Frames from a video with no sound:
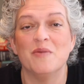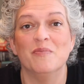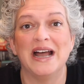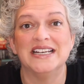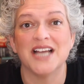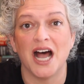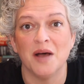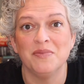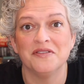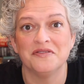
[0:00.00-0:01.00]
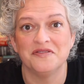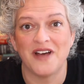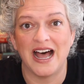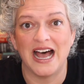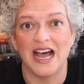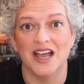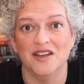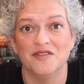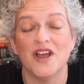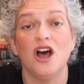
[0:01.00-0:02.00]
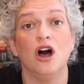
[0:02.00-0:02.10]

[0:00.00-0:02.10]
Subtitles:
my top 5